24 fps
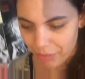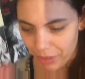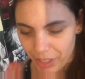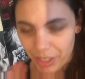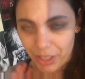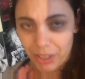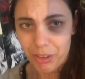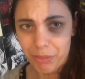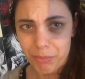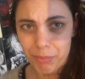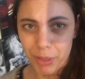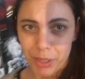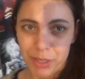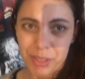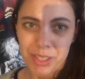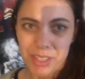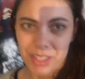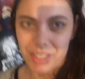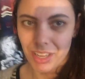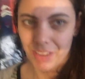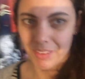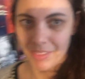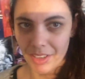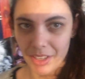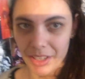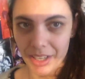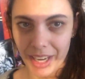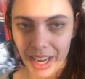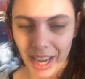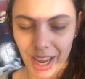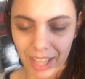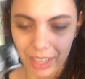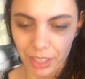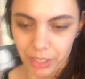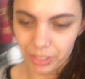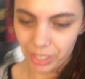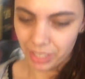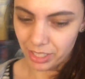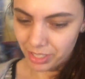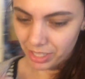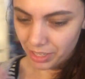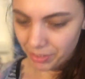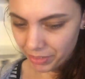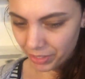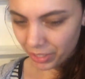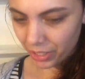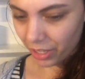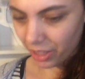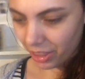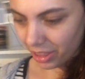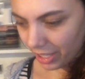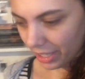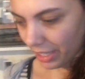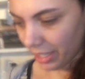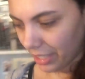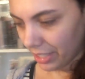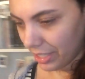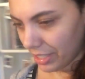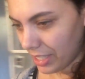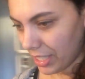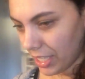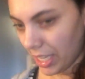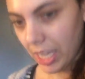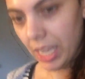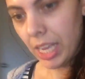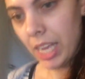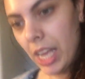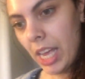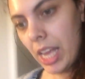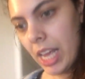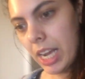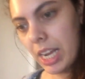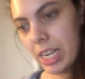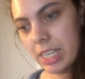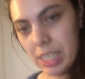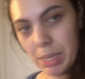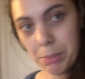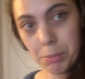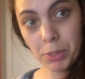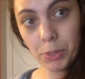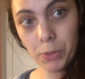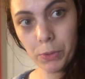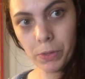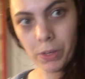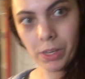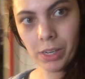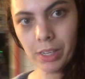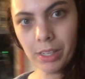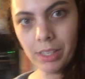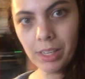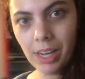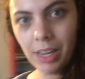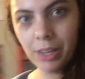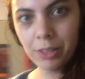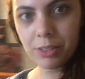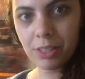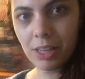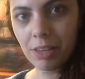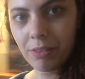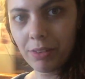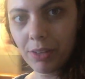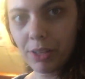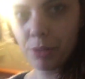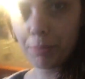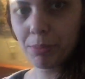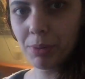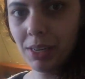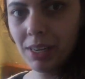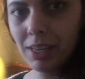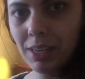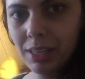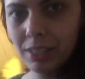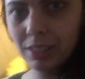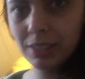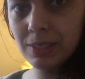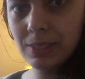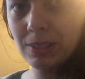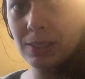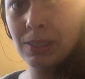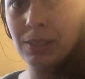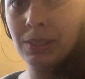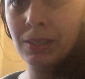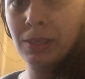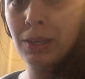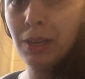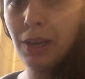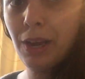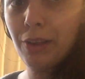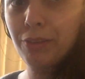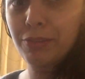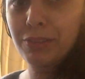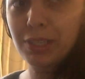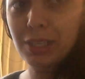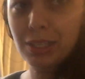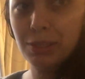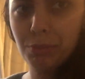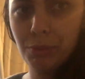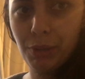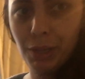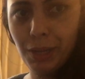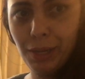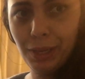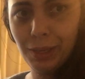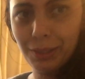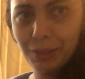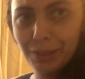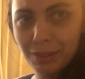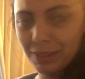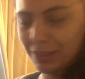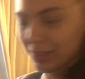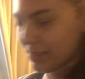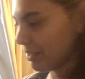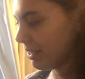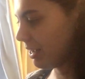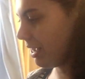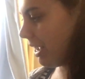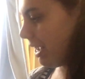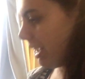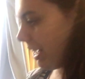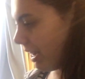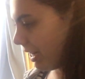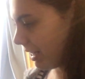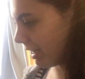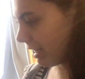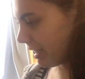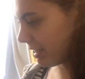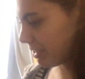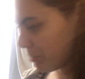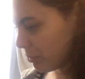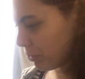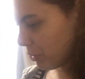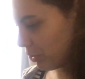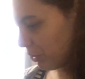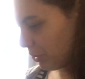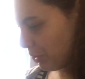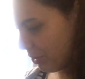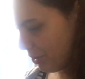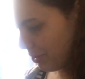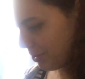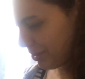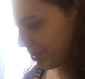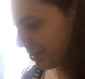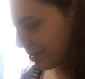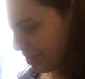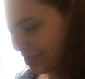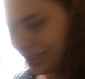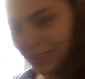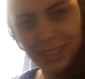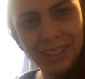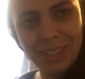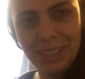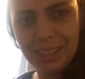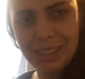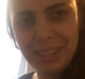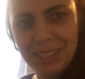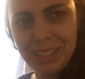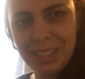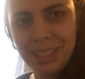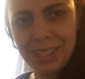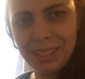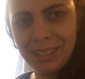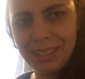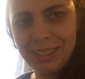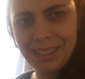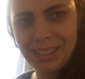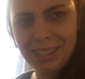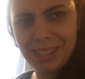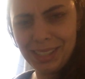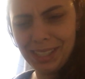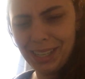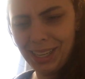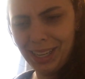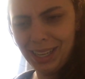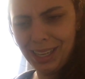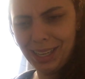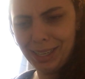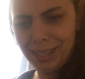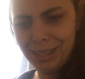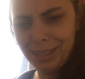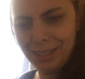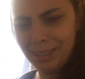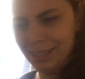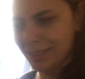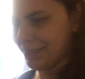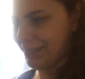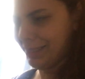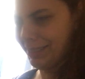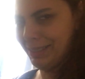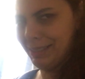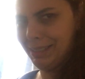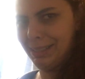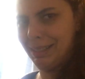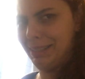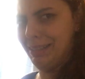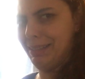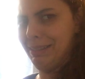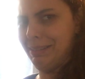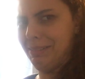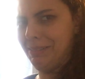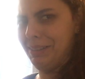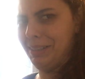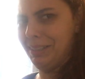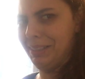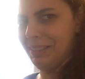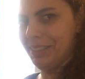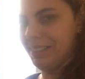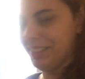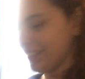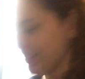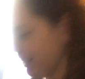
a lot of posters, I have a lot of candles, I just have a lot of things because I'm a hoarder. I also have a lot of plants. I have 6 plants, and I'm gonna get some more because why not?